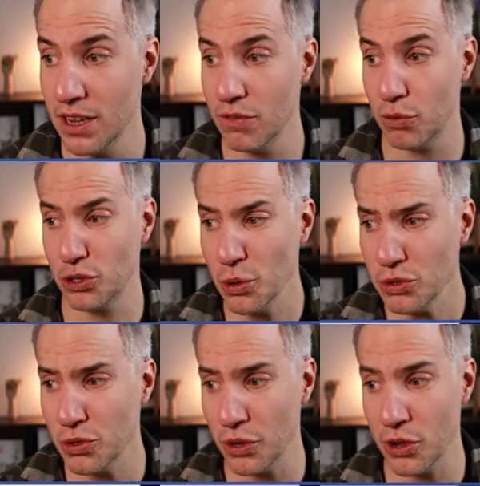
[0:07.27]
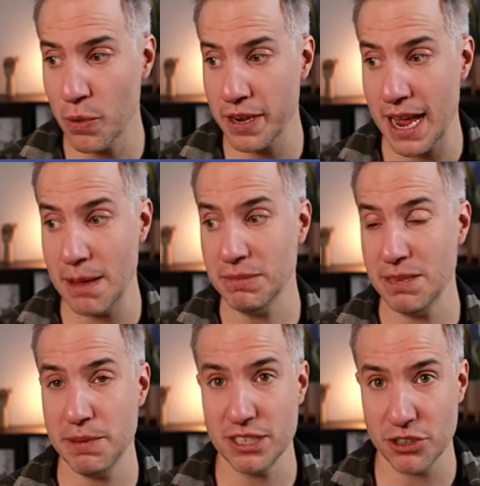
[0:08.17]
For those who don't know, an
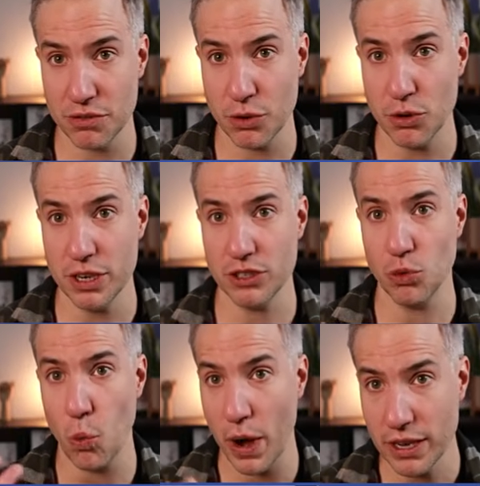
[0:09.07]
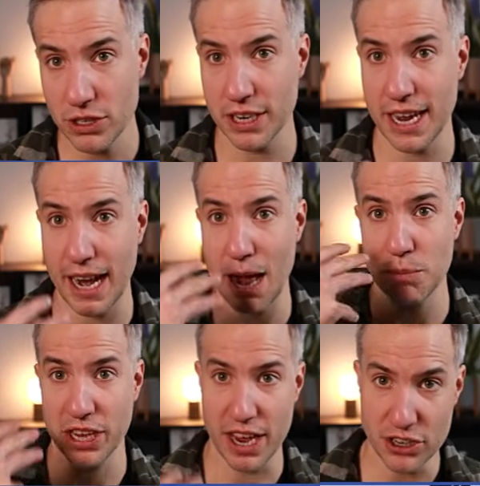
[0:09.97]
MCP server is a way to connect
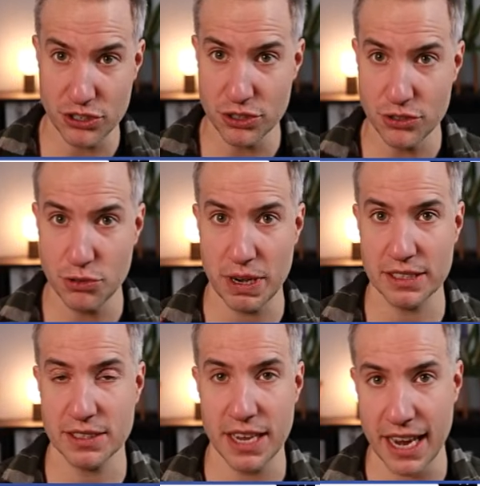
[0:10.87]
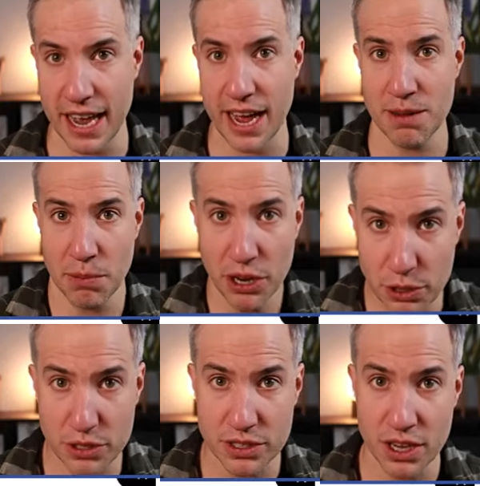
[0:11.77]
application to existing AI
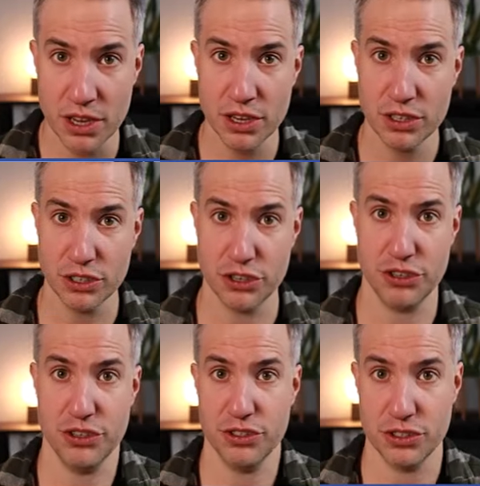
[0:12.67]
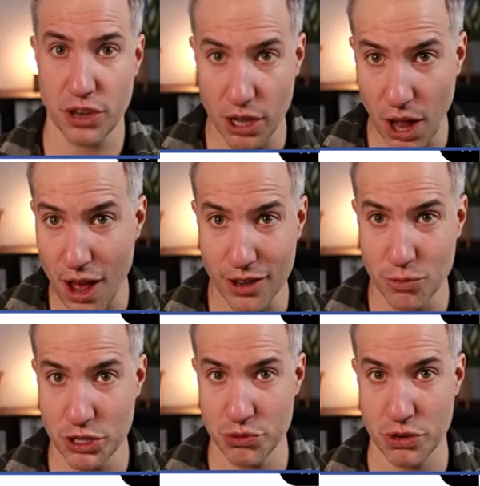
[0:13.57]
models, such as
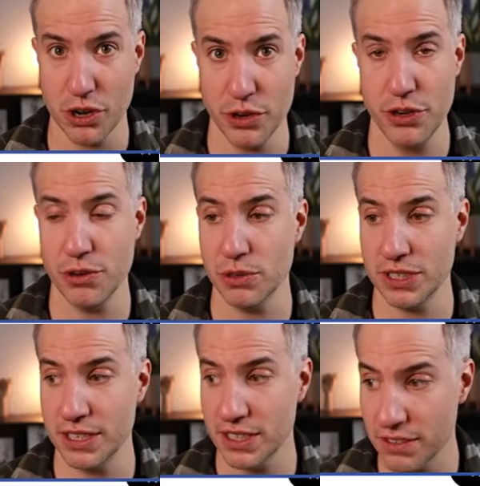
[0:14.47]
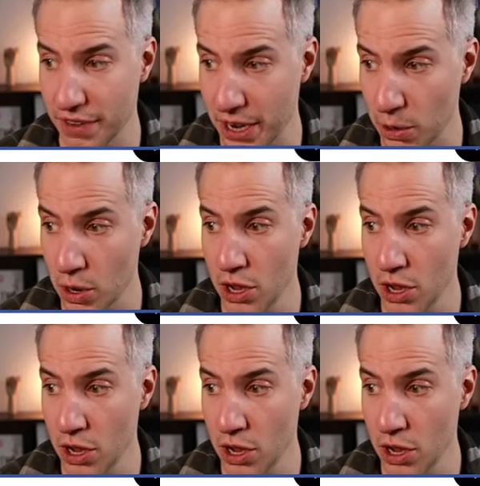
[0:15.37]
Claude, which we're going to use in this video.